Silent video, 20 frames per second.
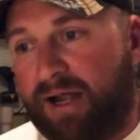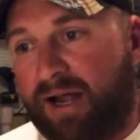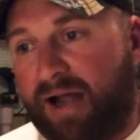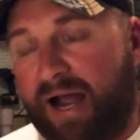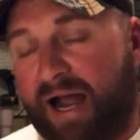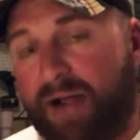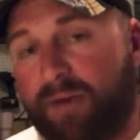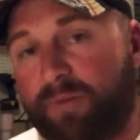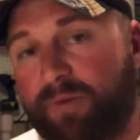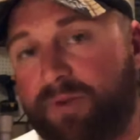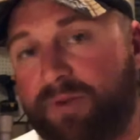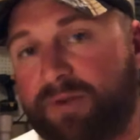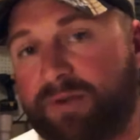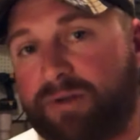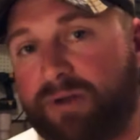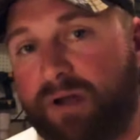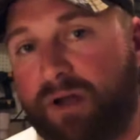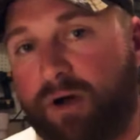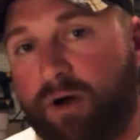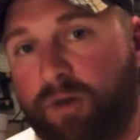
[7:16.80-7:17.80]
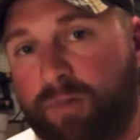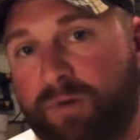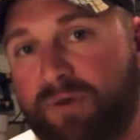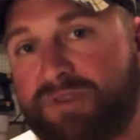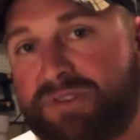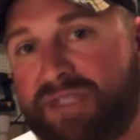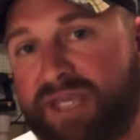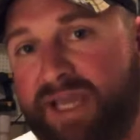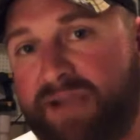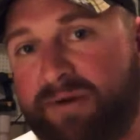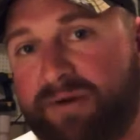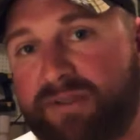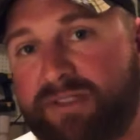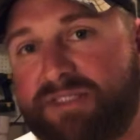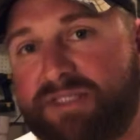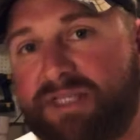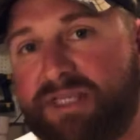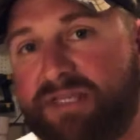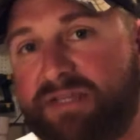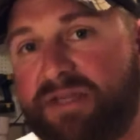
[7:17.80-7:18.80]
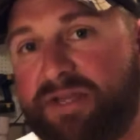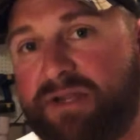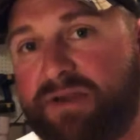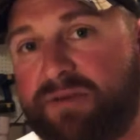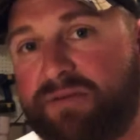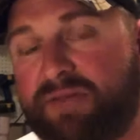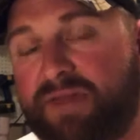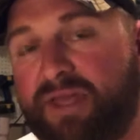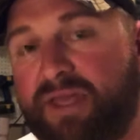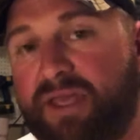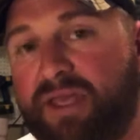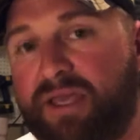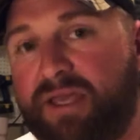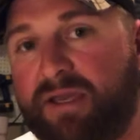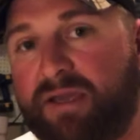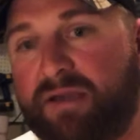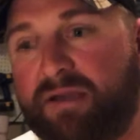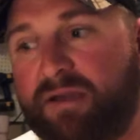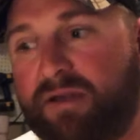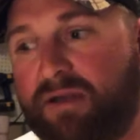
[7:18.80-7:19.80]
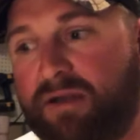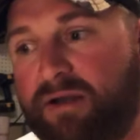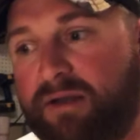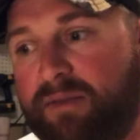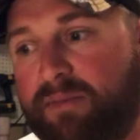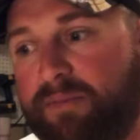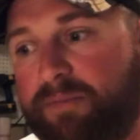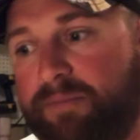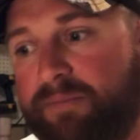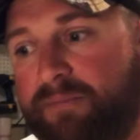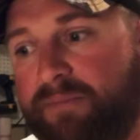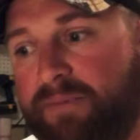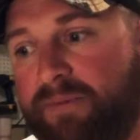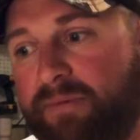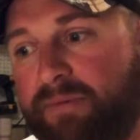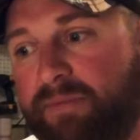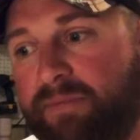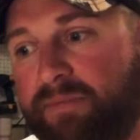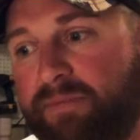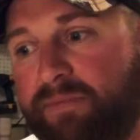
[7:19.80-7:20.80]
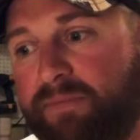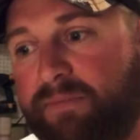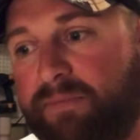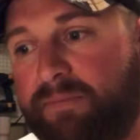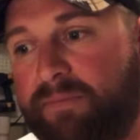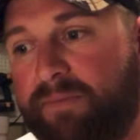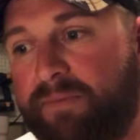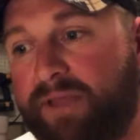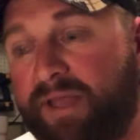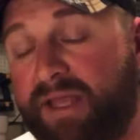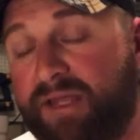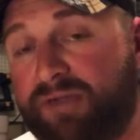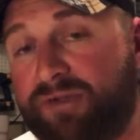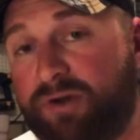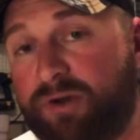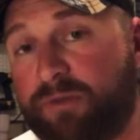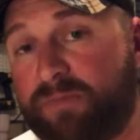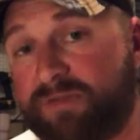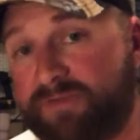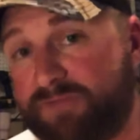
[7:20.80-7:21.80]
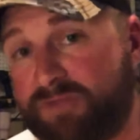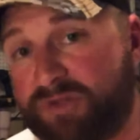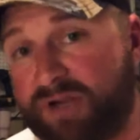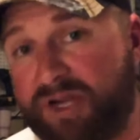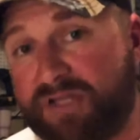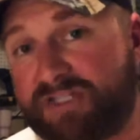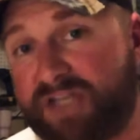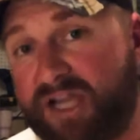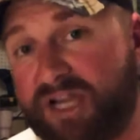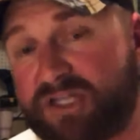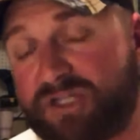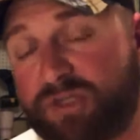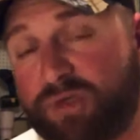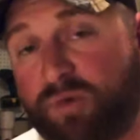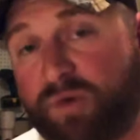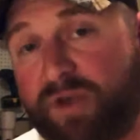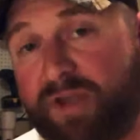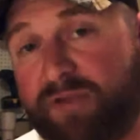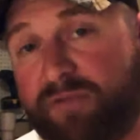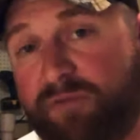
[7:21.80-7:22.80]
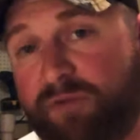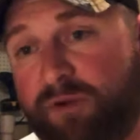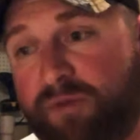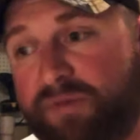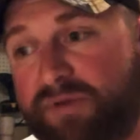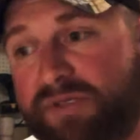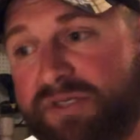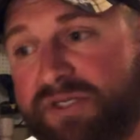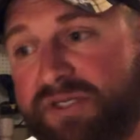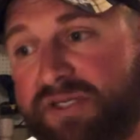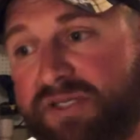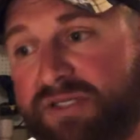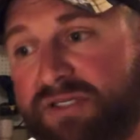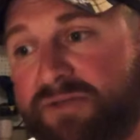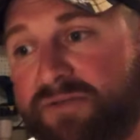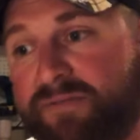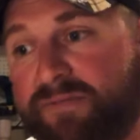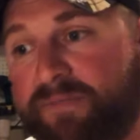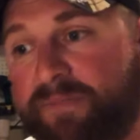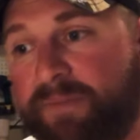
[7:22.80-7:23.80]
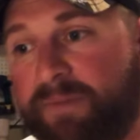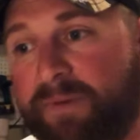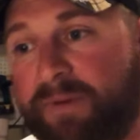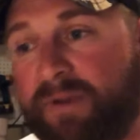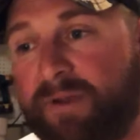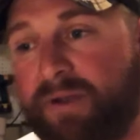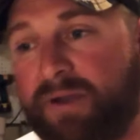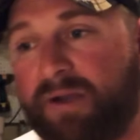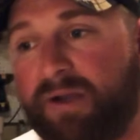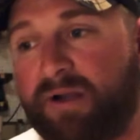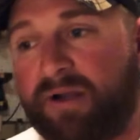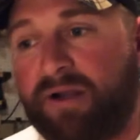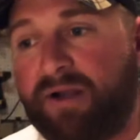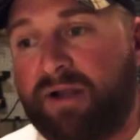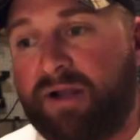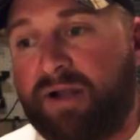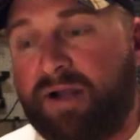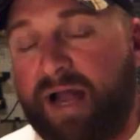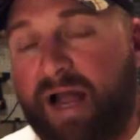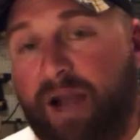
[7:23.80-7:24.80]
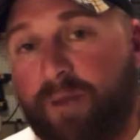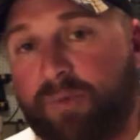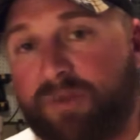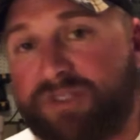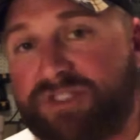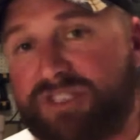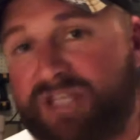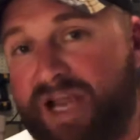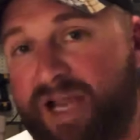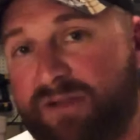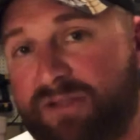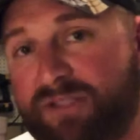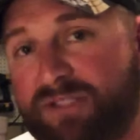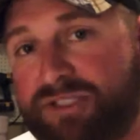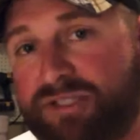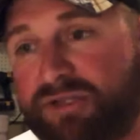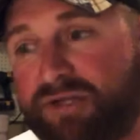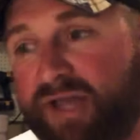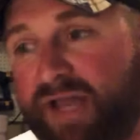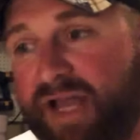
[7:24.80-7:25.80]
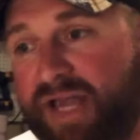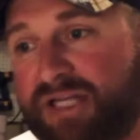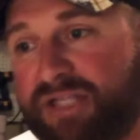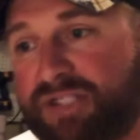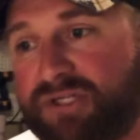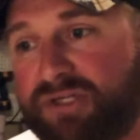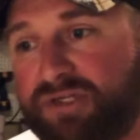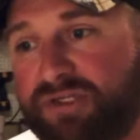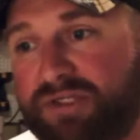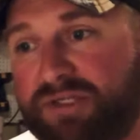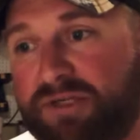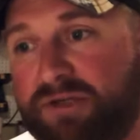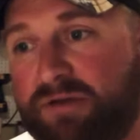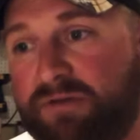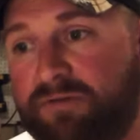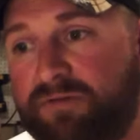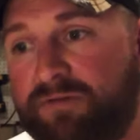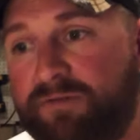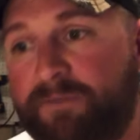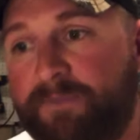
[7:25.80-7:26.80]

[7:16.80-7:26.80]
I would almost guarantee that you're thinking um, in terms of a transactional way for your business. I would challenge you to ask yourself,